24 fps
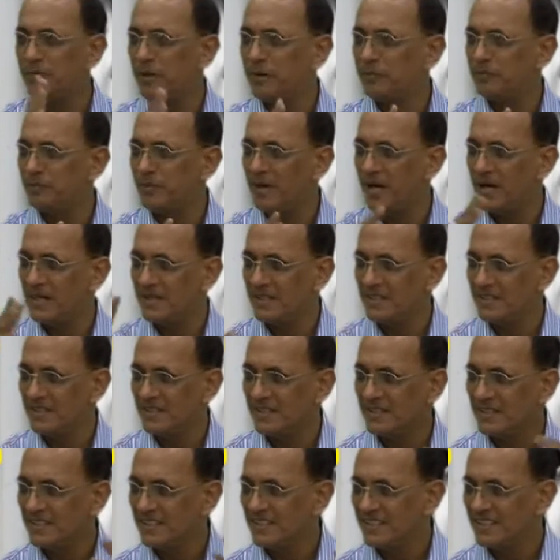papa,
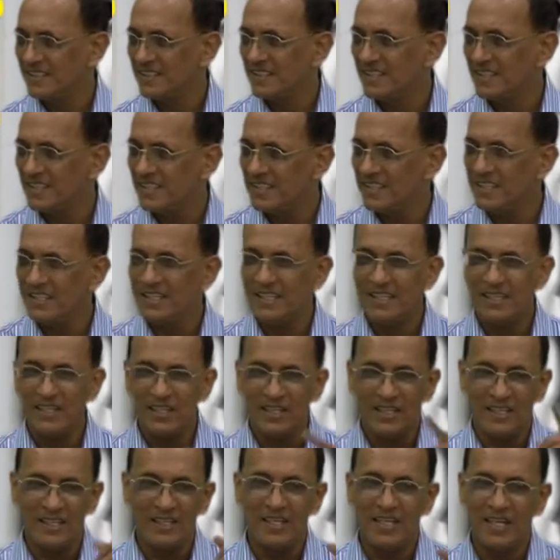
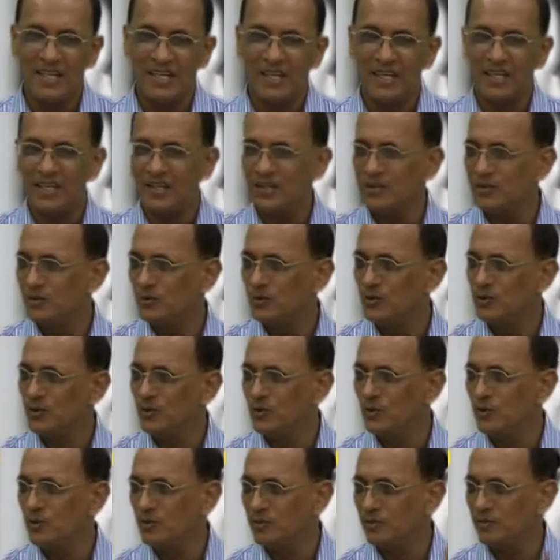ile,
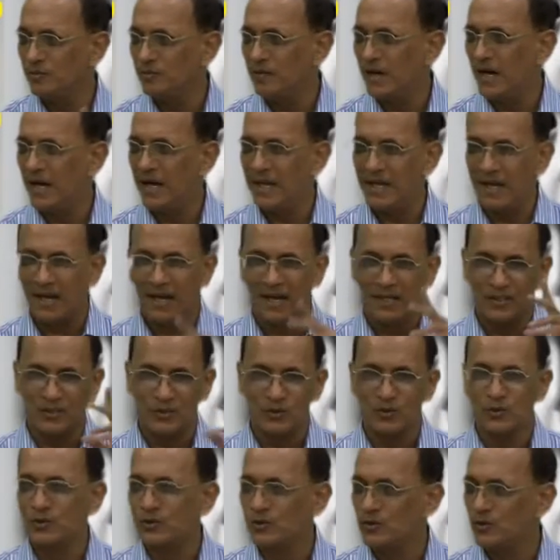uyu, baya,
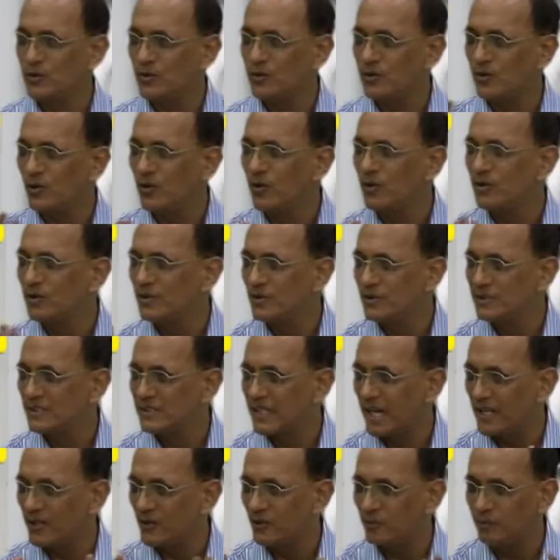toto, all those
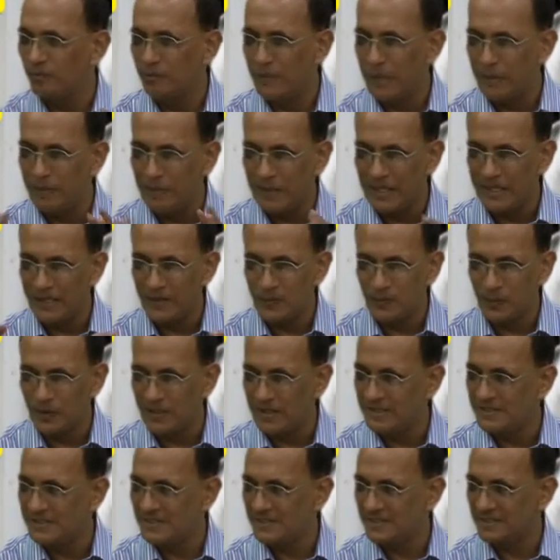kind of babbling
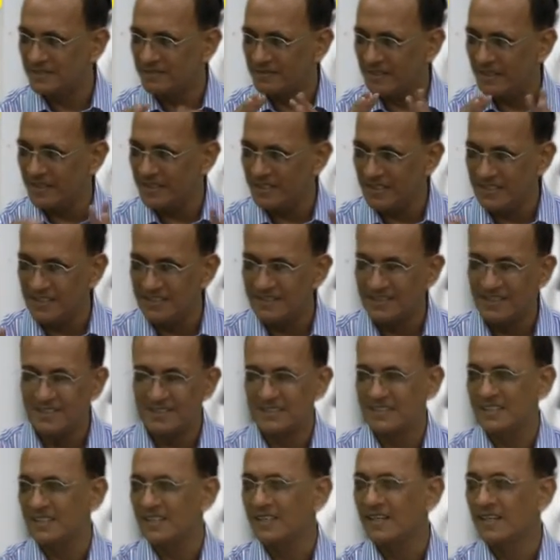words, very
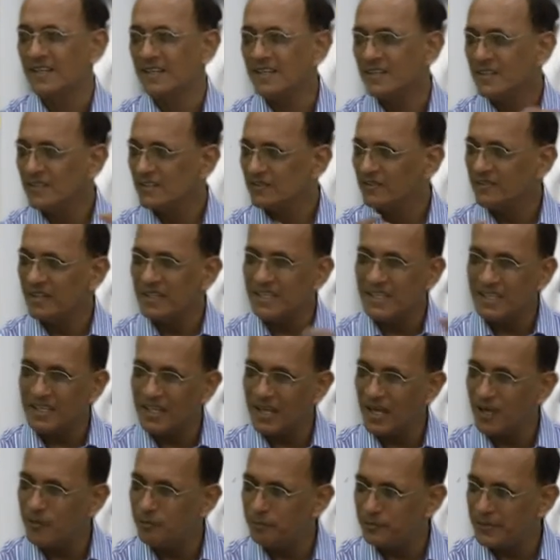interesting, very
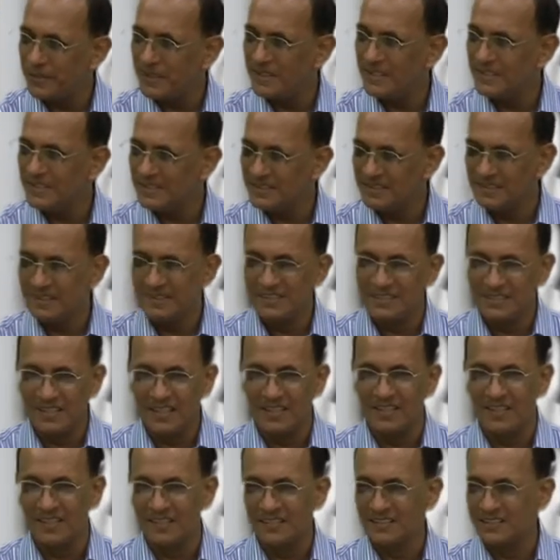happy
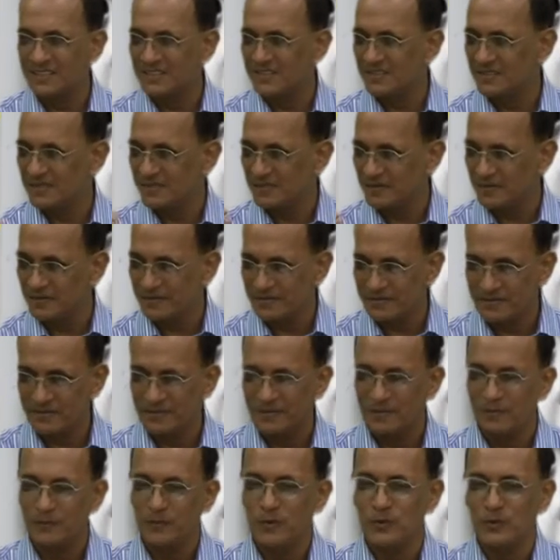children's
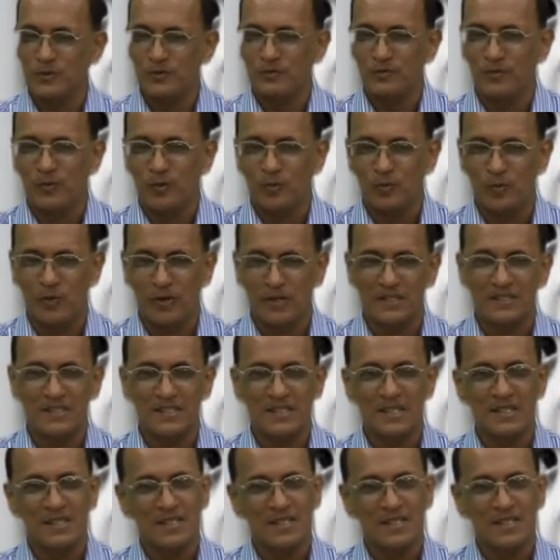beautiful words.